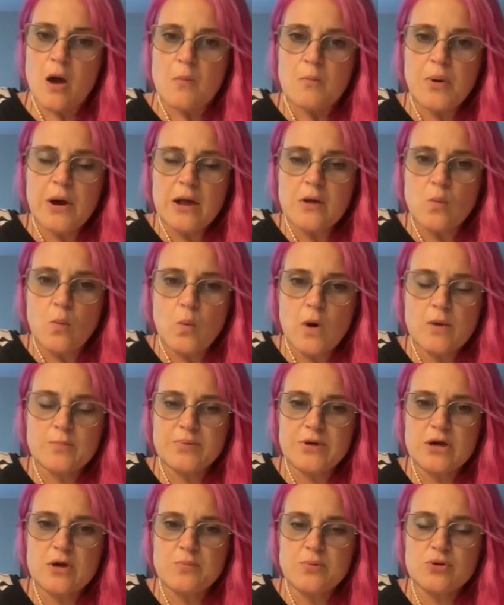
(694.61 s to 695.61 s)
But what
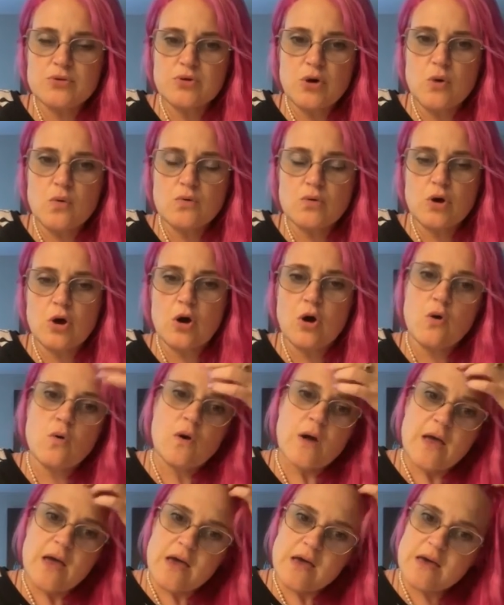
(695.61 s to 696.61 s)
people don't
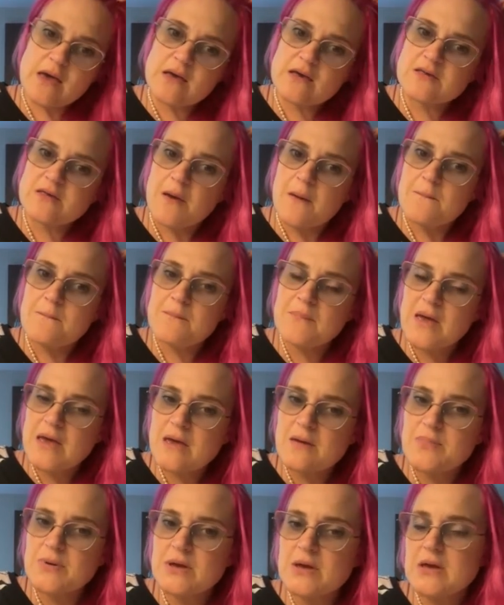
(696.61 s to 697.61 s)
know is
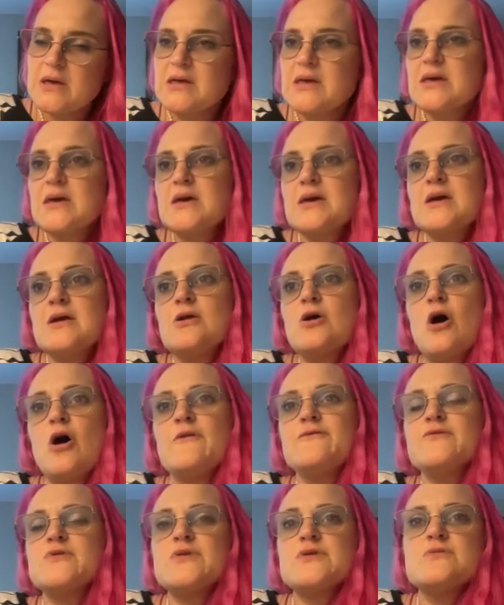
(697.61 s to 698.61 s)
maybe he can
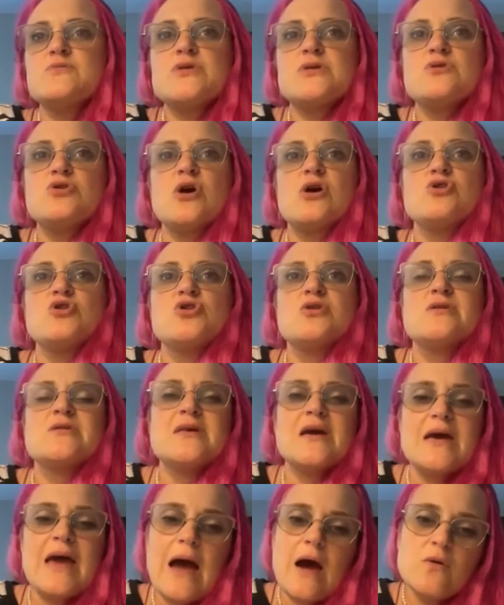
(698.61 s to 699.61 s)
offer some suggestions
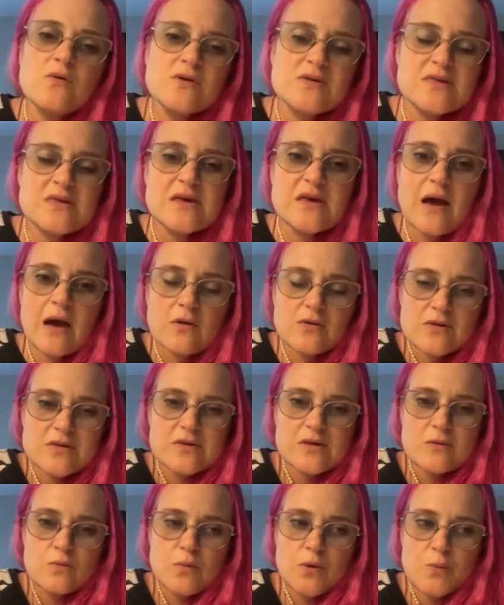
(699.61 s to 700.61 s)
like what
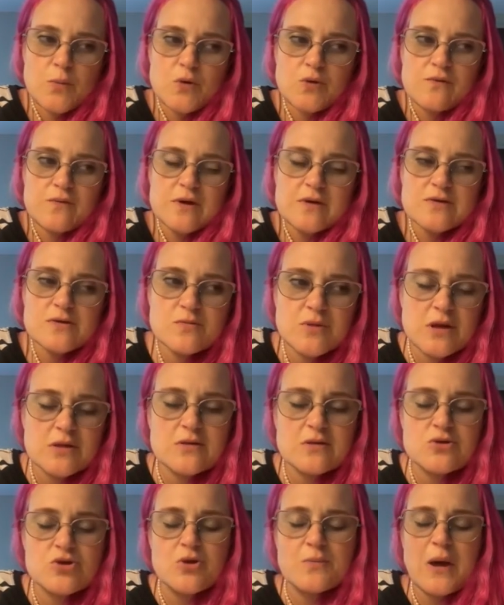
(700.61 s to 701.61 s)
motivates him to get
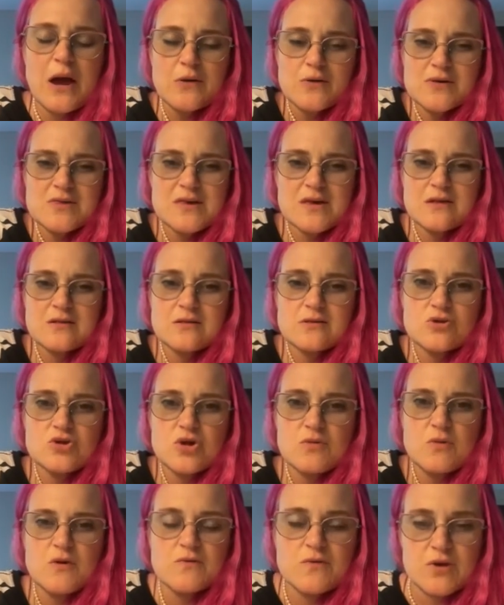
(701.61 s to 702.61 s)
to the gym? How does he get to the
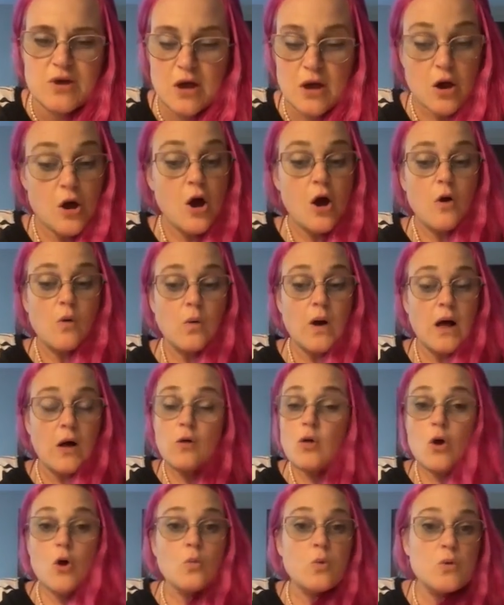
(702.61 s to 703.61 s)
gym every day?
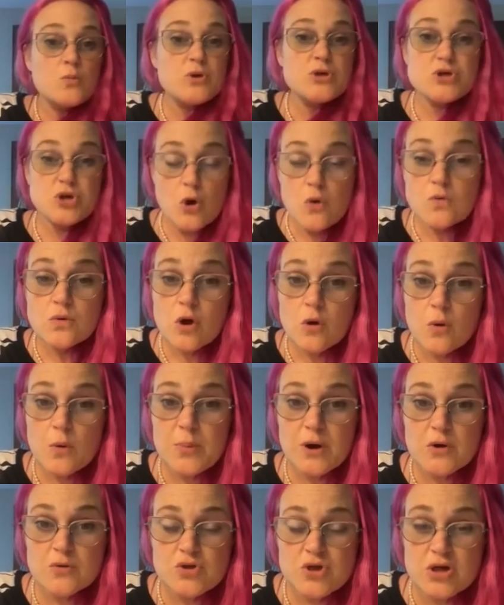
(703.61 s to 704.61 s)
Well, what we don't know
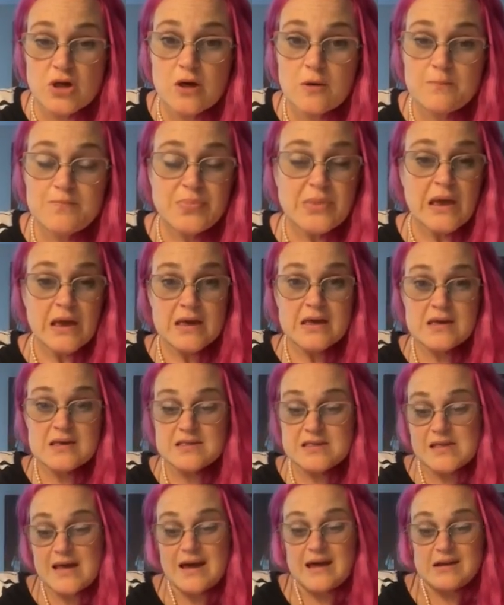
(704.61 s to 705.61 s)
about Jim
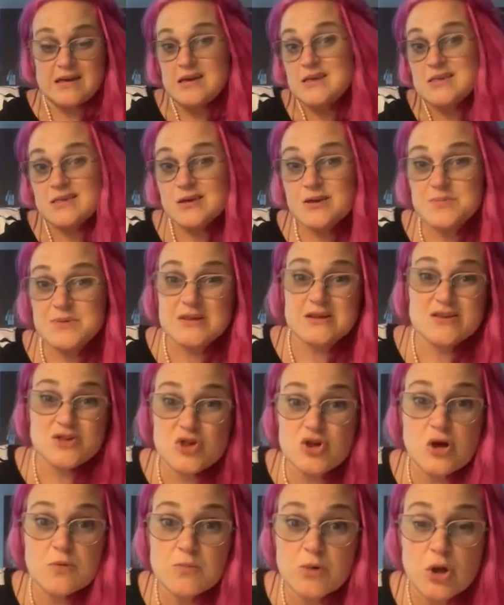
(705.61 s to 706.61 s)
is that he sleeps in
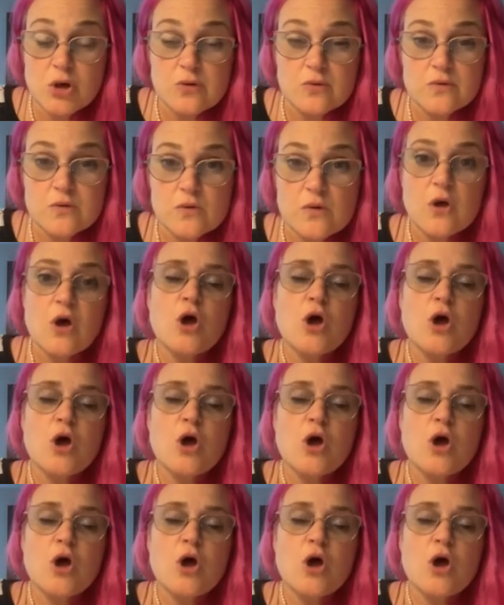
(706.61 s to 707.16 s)
his gym clothes.